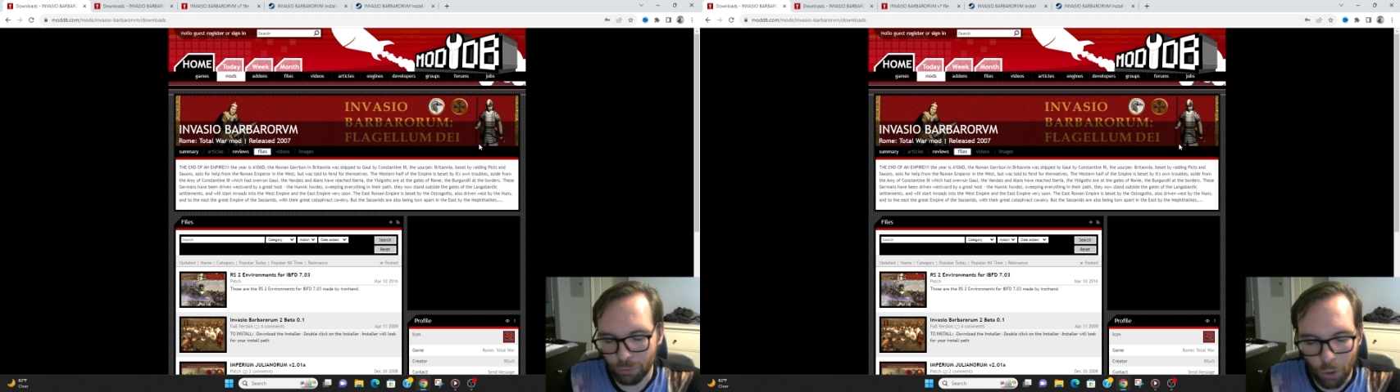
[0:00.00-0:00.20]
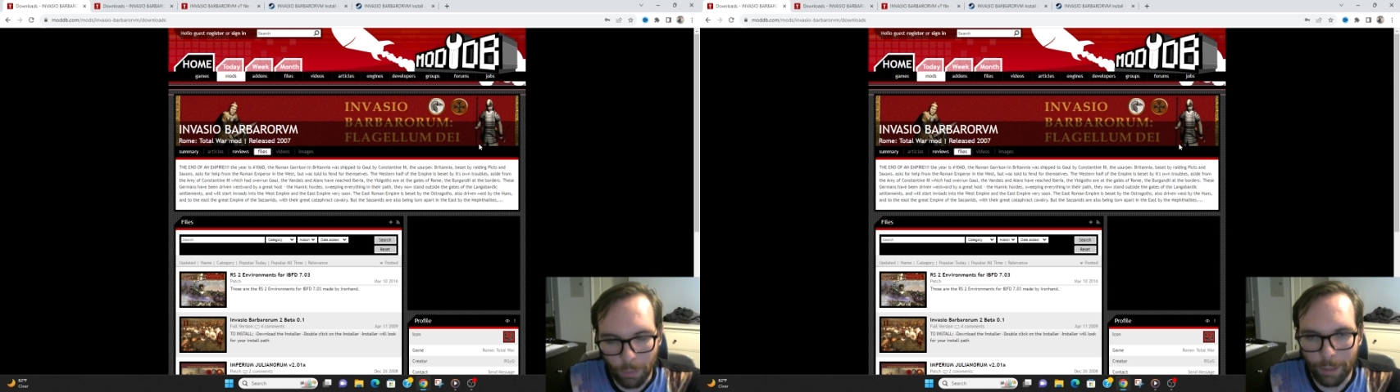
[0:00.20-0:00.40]

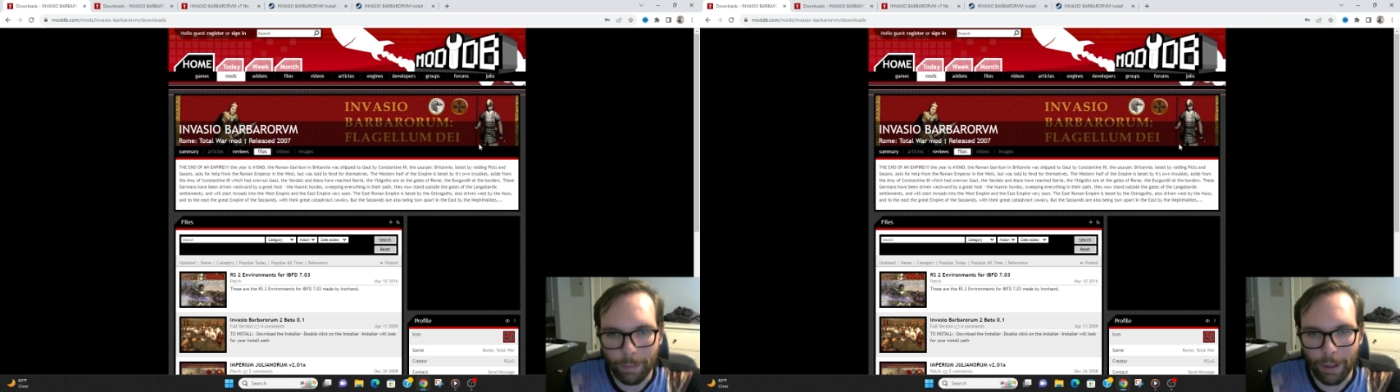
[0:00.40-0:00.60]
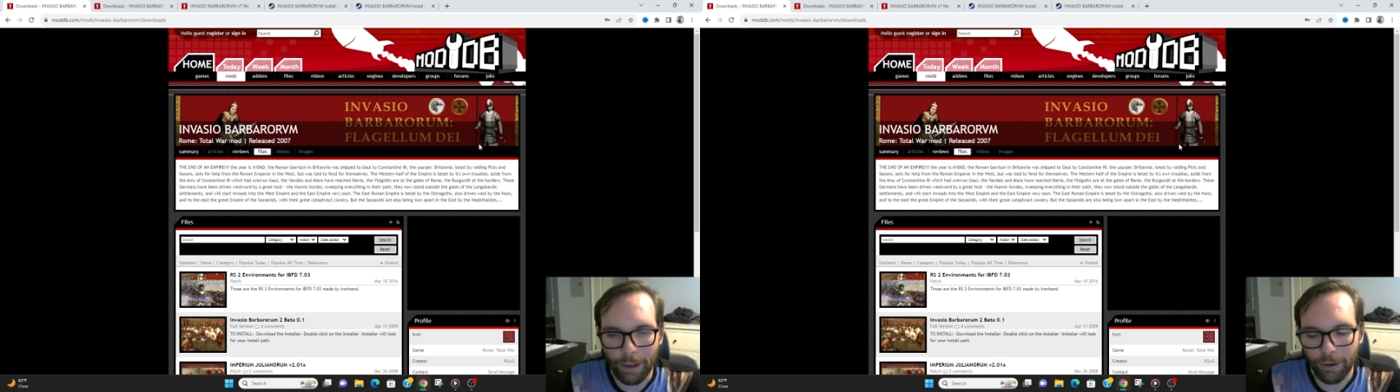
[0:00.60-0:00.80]
Roman
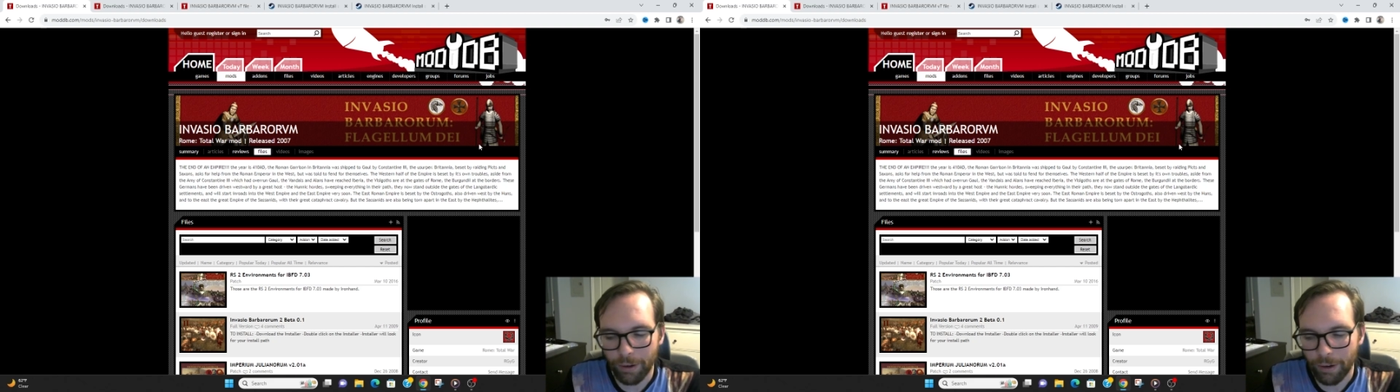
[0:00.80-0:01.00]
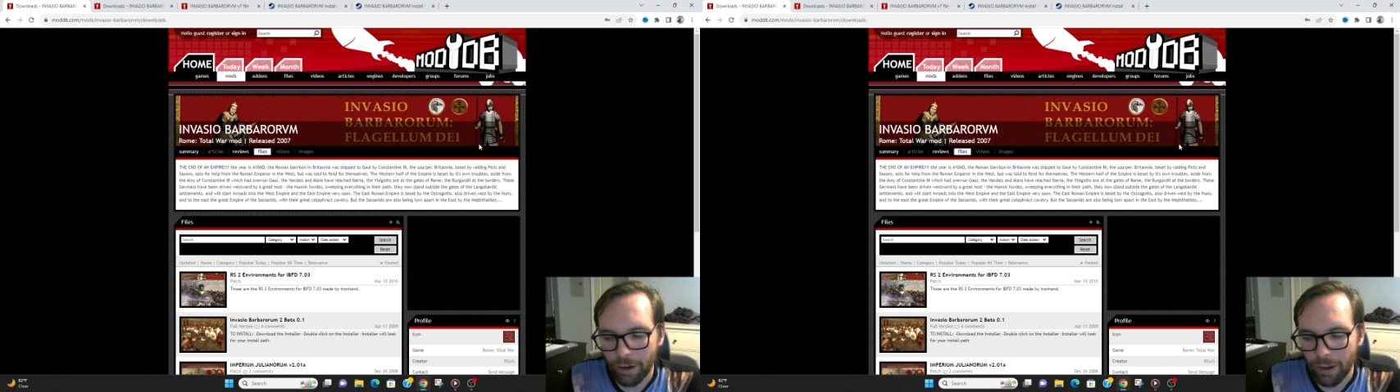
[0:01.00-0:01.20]
Empire
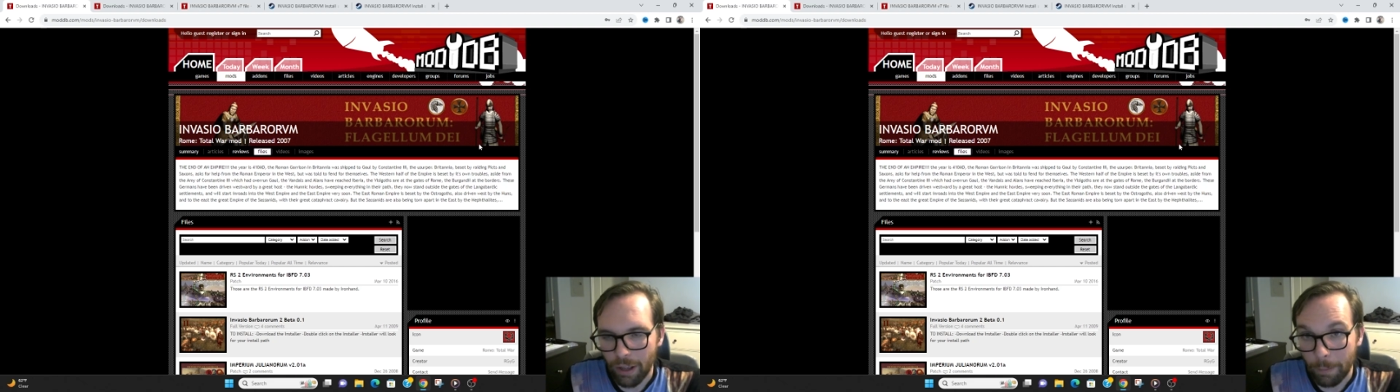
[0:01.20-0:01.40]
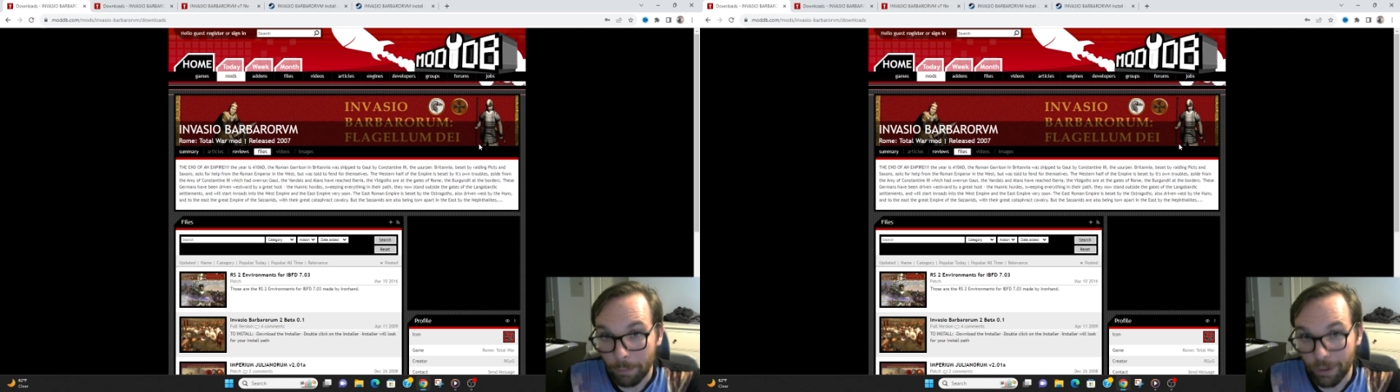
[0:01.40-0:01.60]

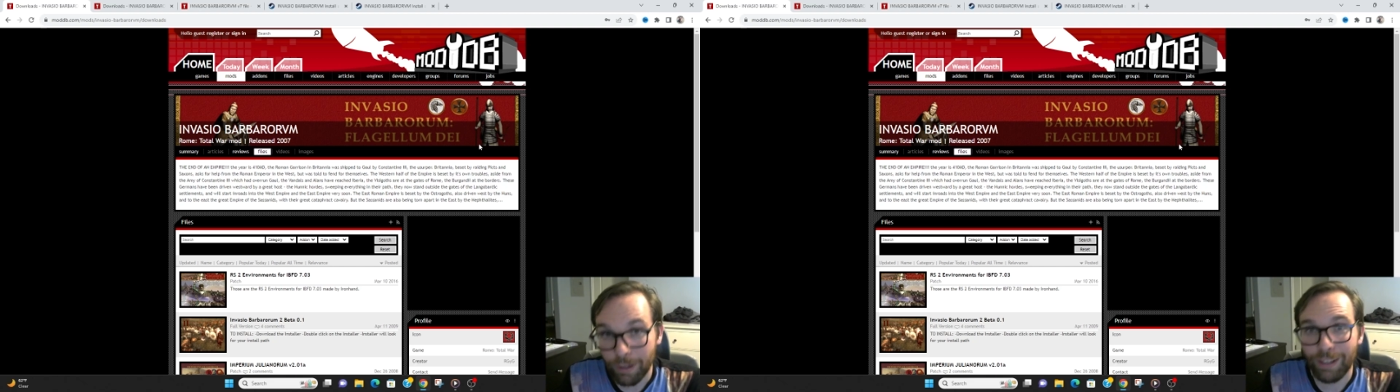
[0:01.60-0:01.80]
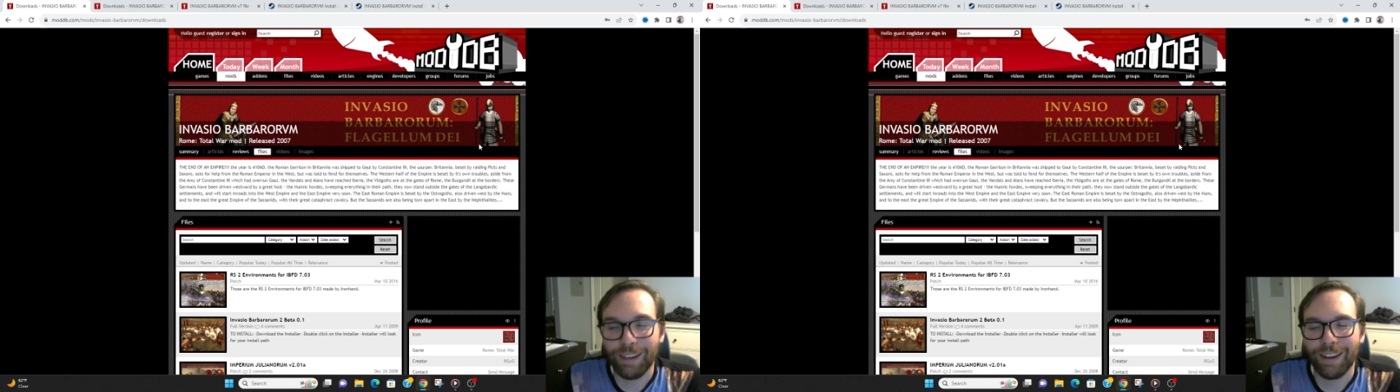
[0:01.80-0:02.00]

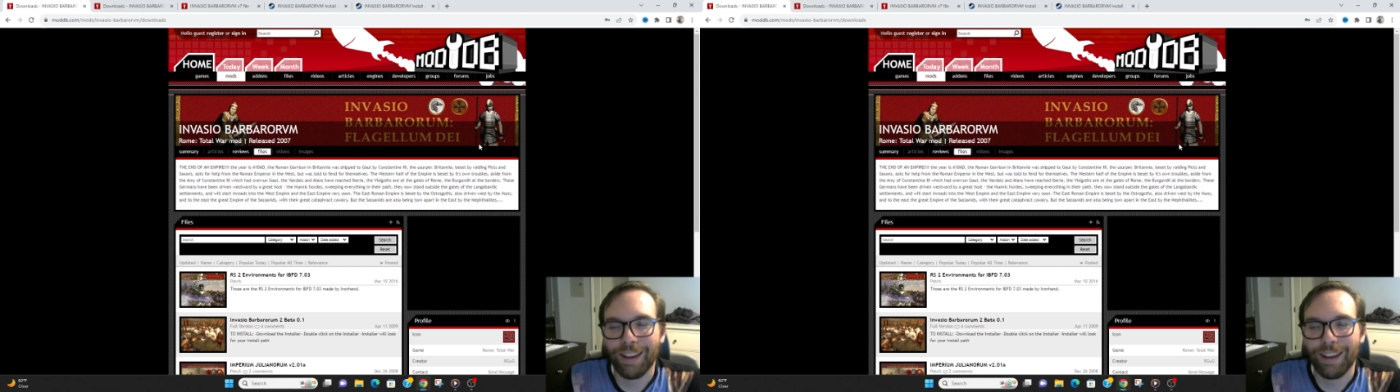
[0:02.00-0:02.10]
Britain,